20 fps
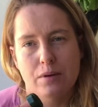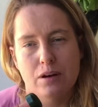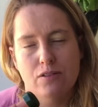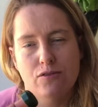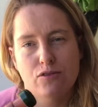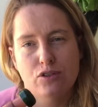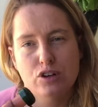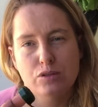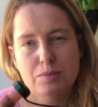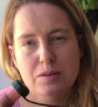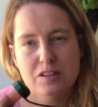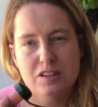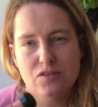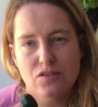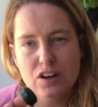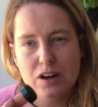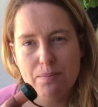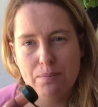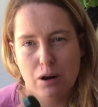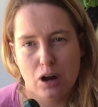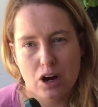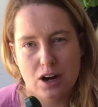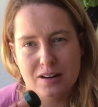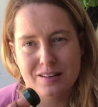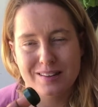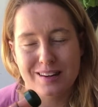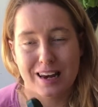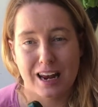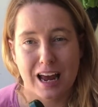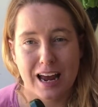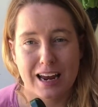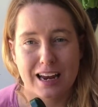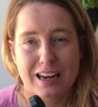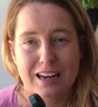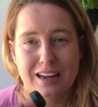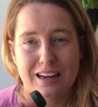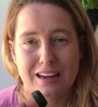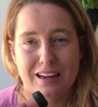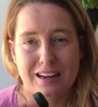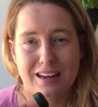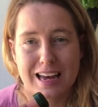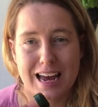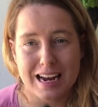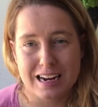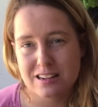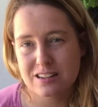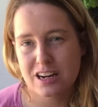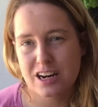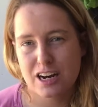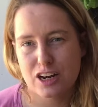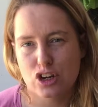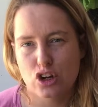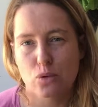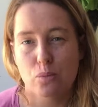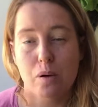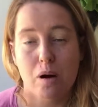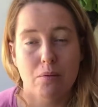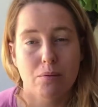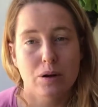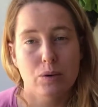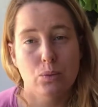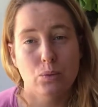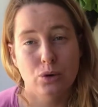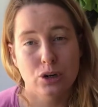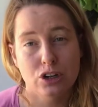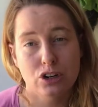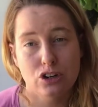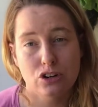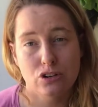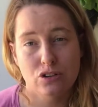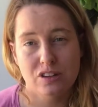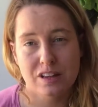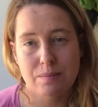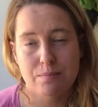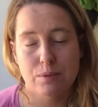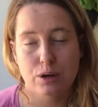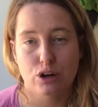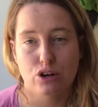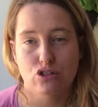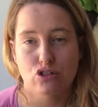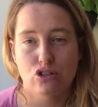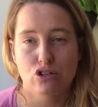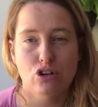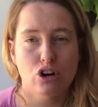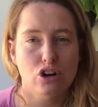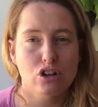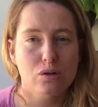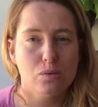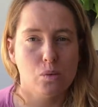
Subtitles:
For specific plants like cacti, you probably wouldn't use them because you know the